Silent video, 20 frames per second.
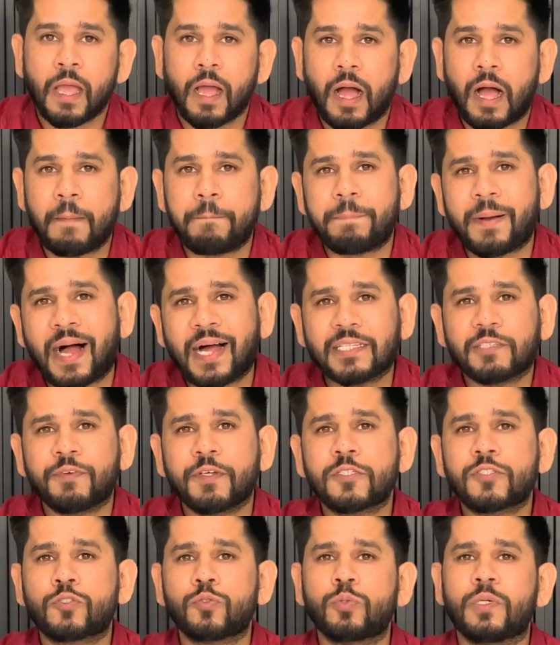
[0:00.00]
A
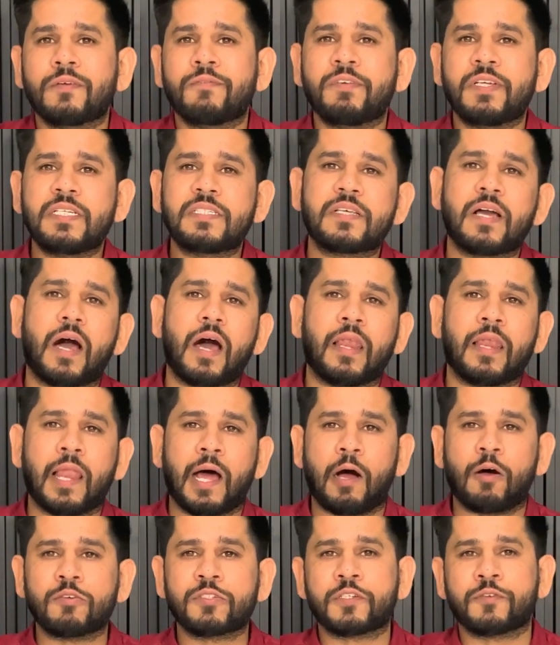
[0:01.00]
pathway student visa
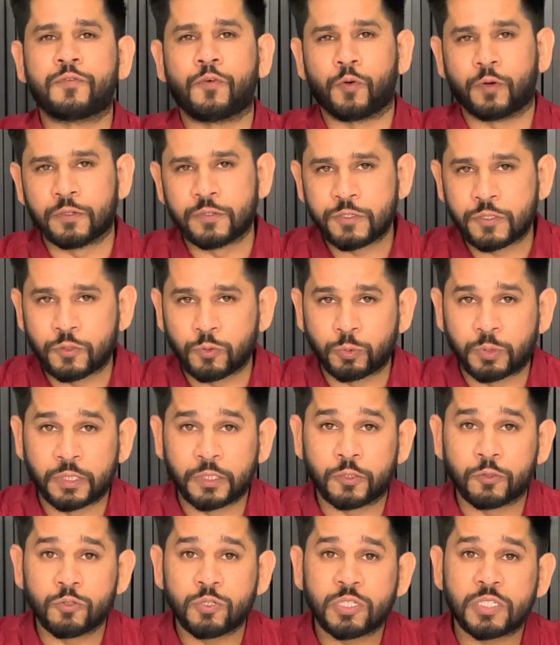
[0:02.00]
allows a foreign
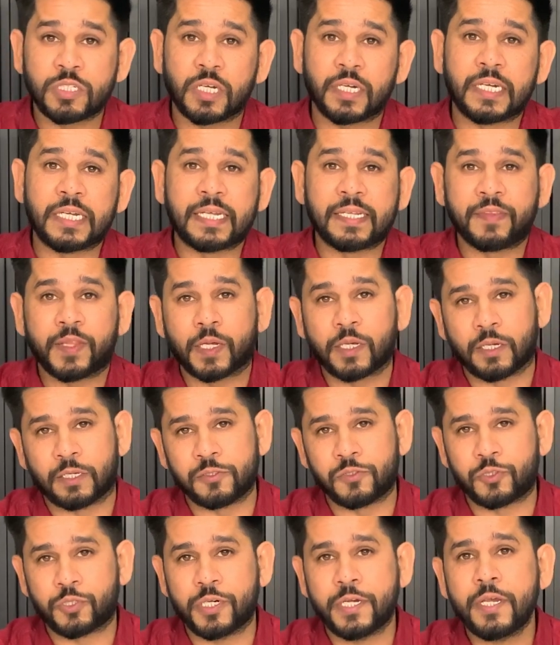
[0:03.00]
student to study in the
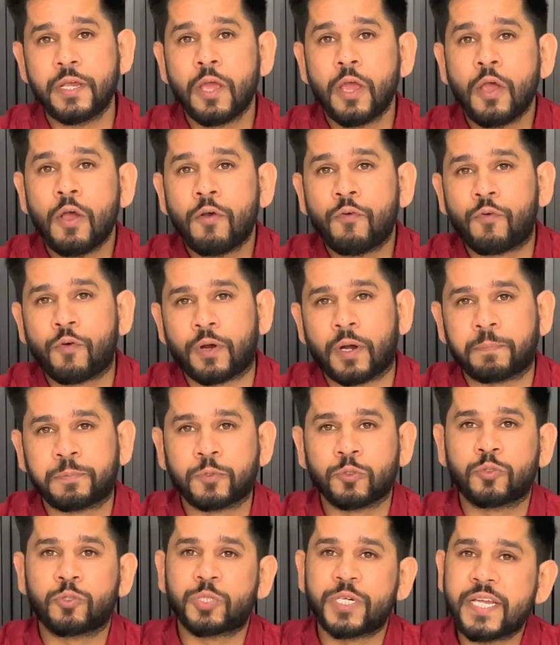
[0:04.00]
country for up
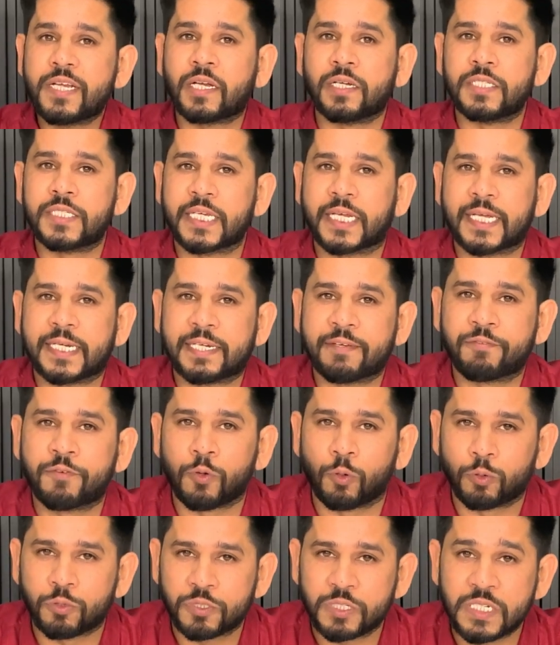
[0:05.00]
to 3 consecutive
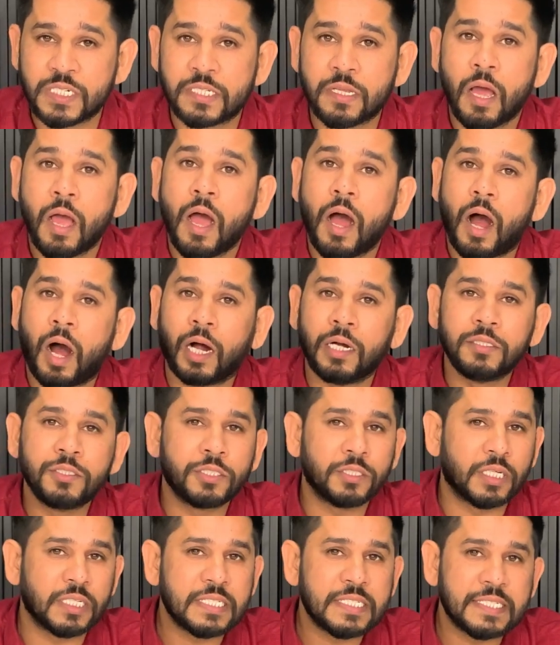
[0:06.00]
courses
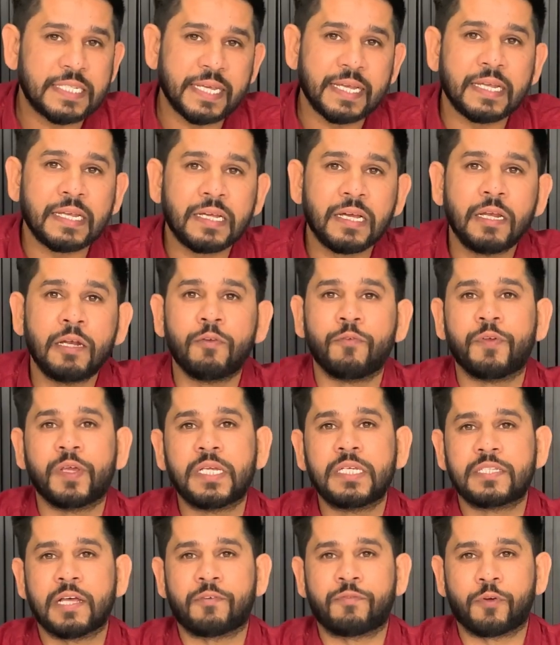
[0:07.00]
under a single
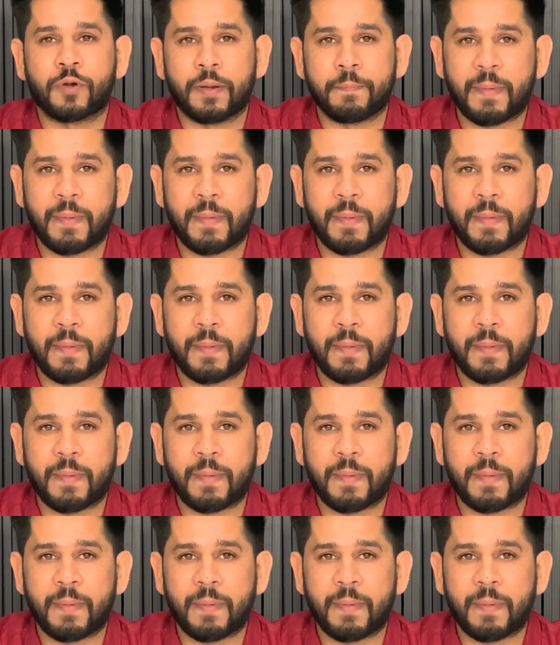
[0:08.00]
visa for a